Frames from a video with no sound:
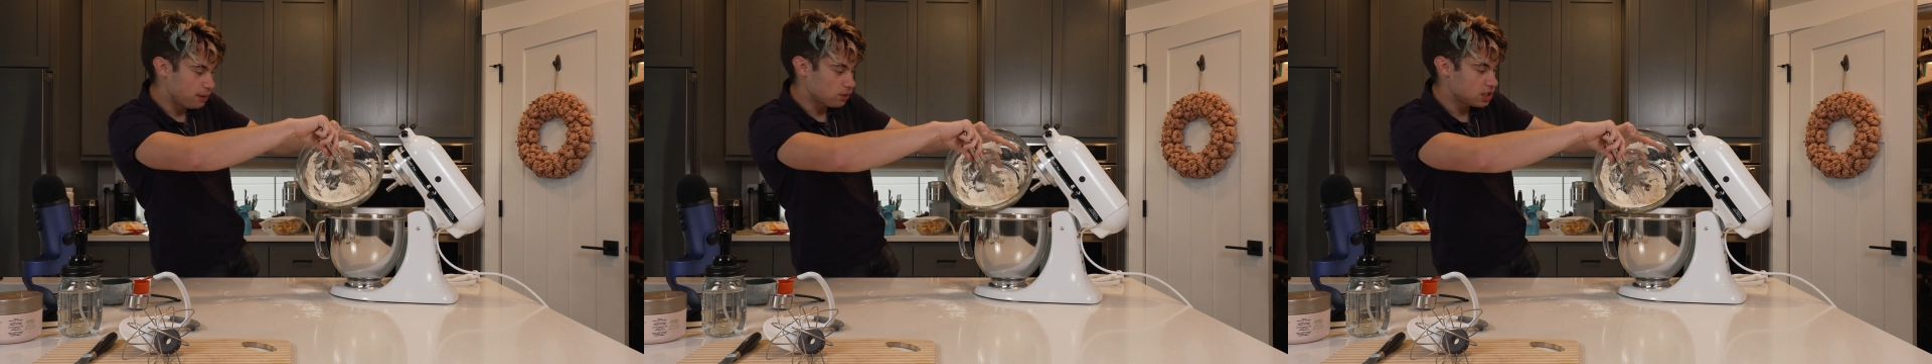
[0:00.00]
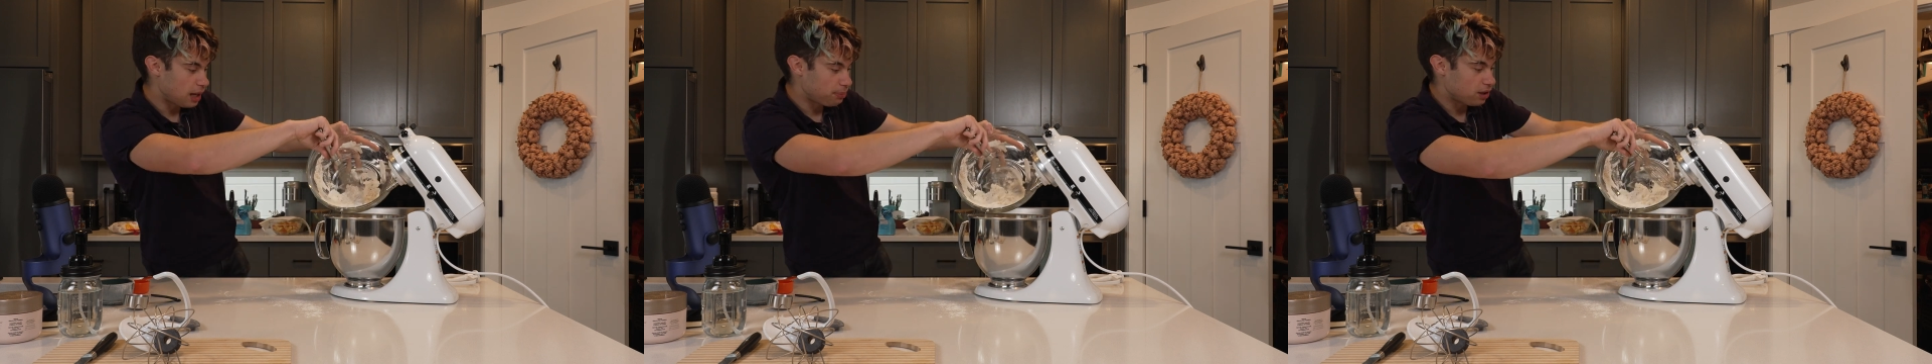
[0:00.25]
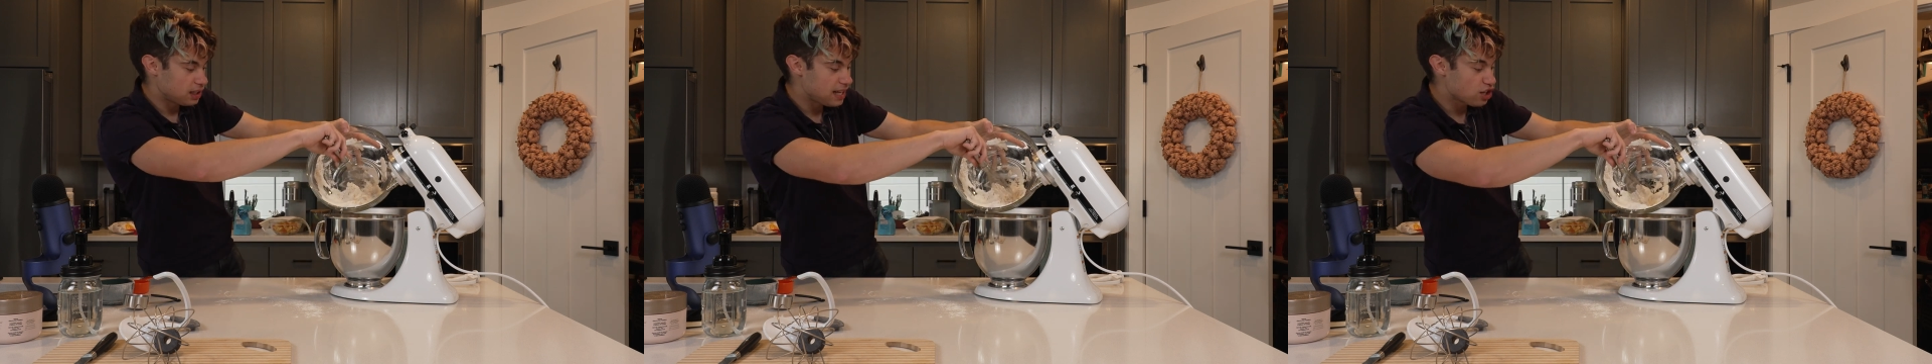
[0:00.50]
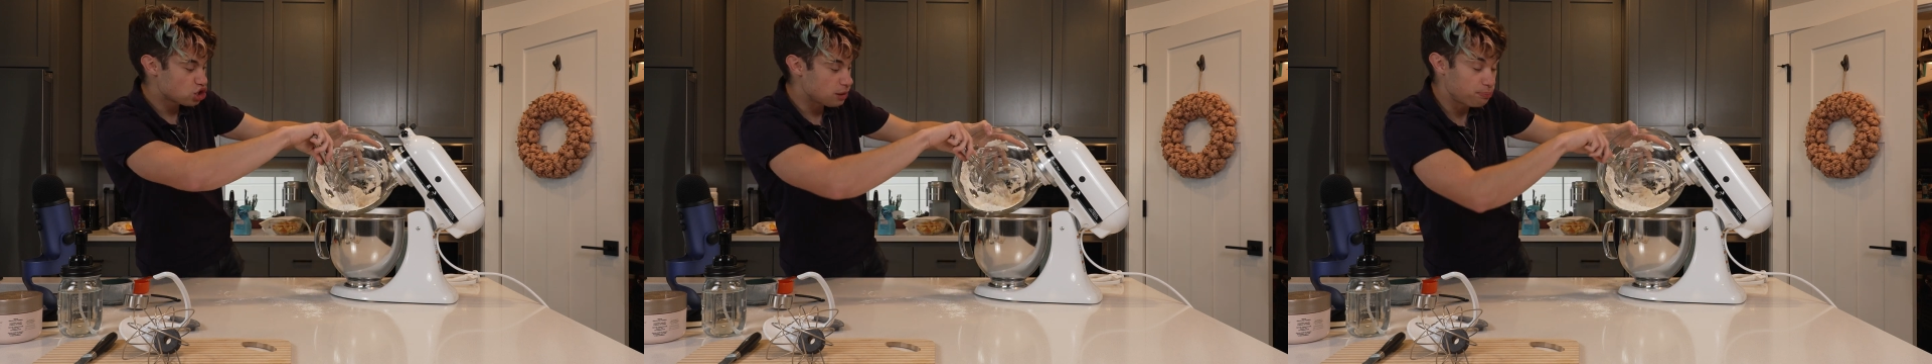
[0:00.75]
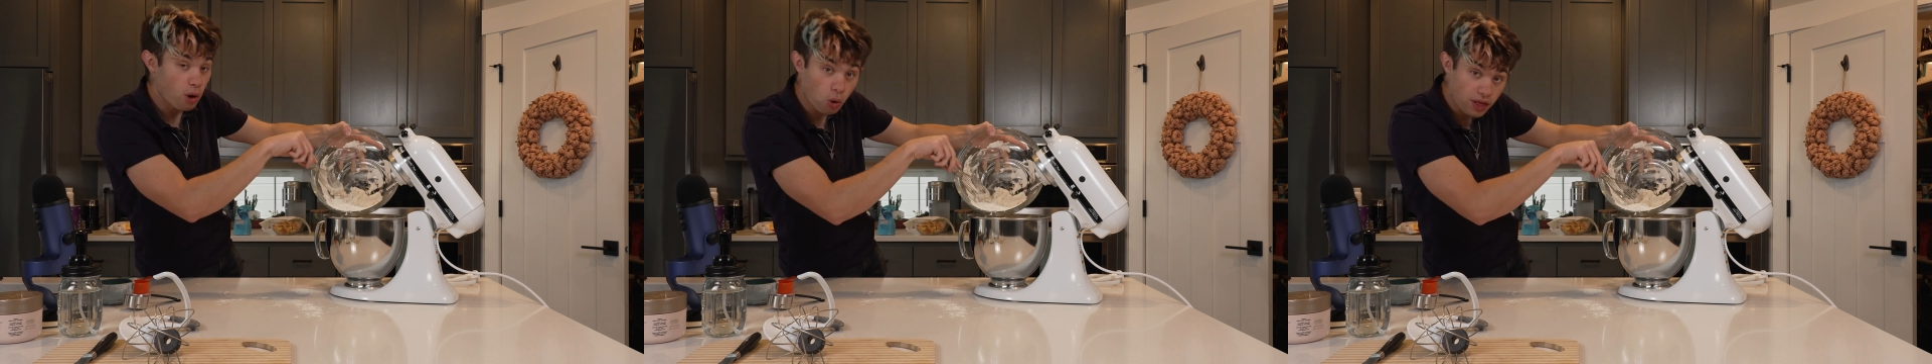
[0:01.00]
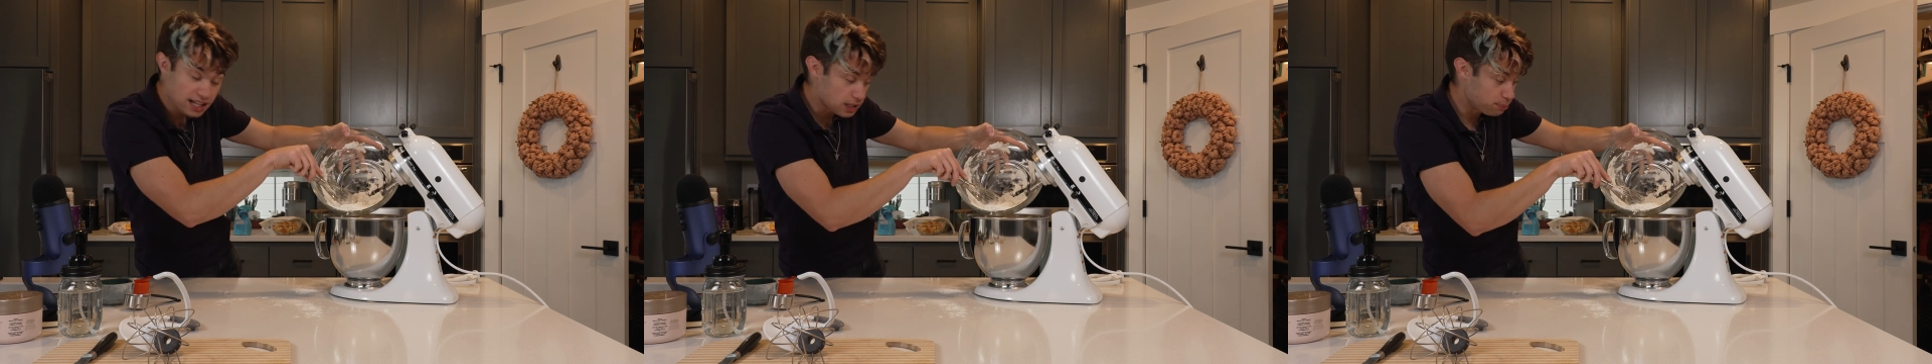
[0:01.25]
built up on the edge of the
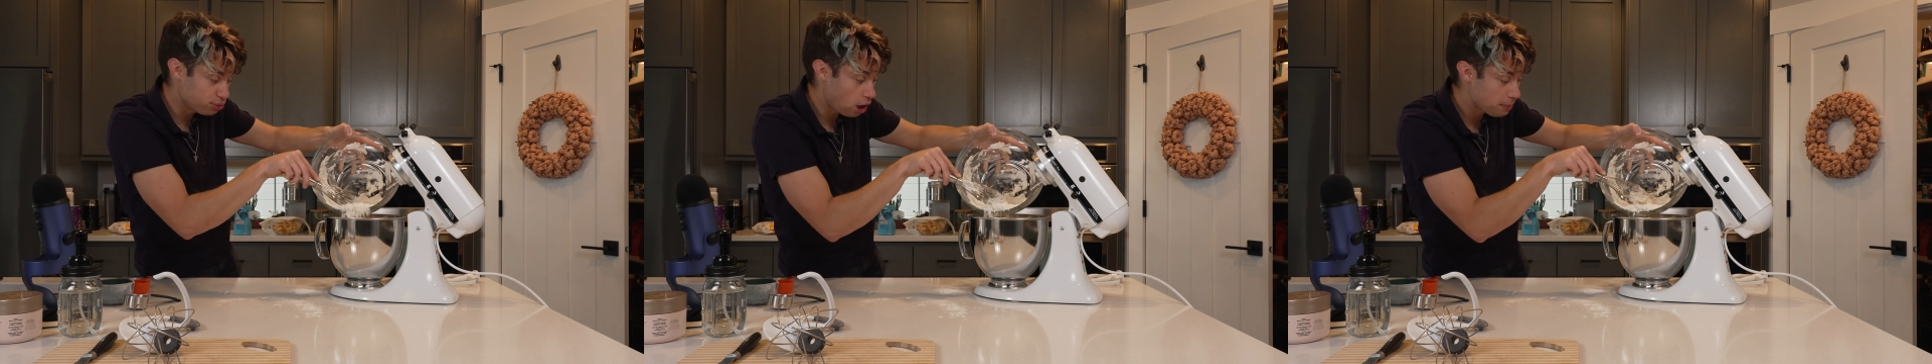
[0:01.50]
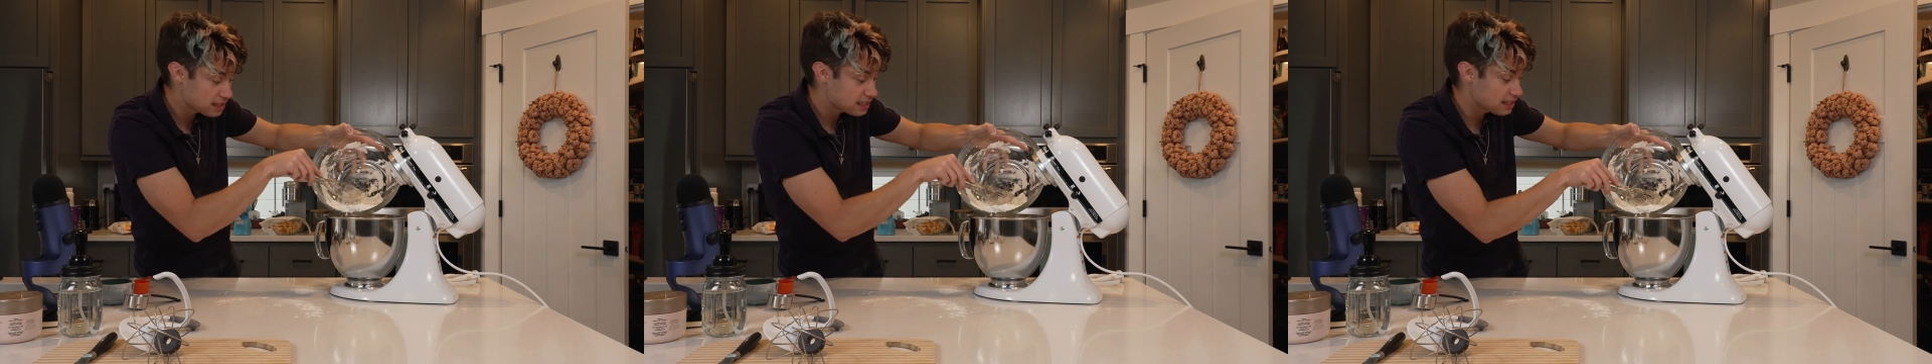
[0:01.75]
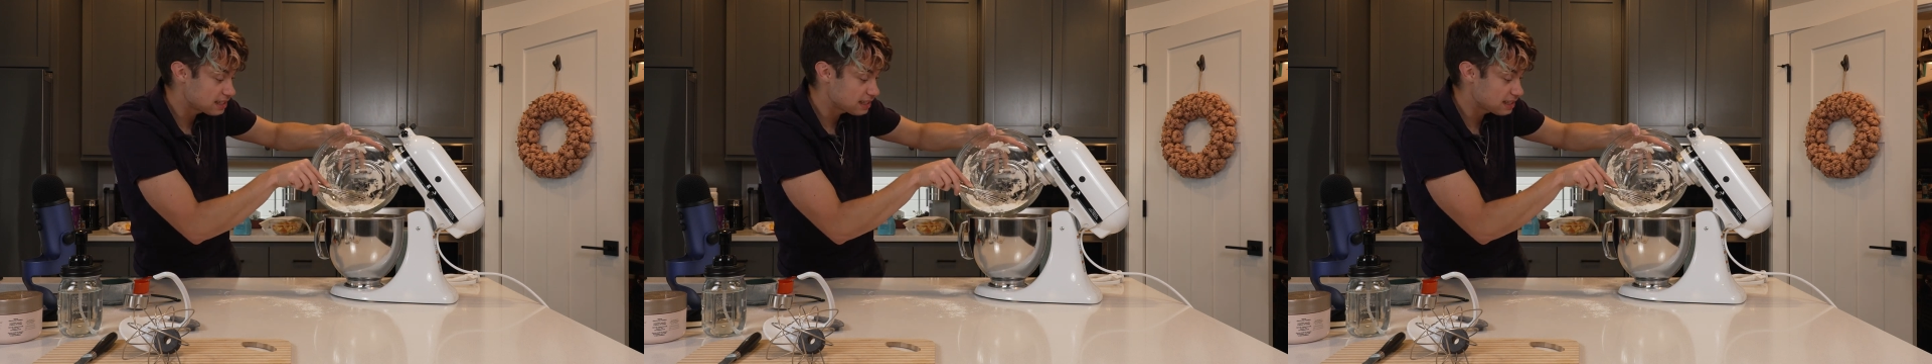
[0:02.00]
bowl. That's a promising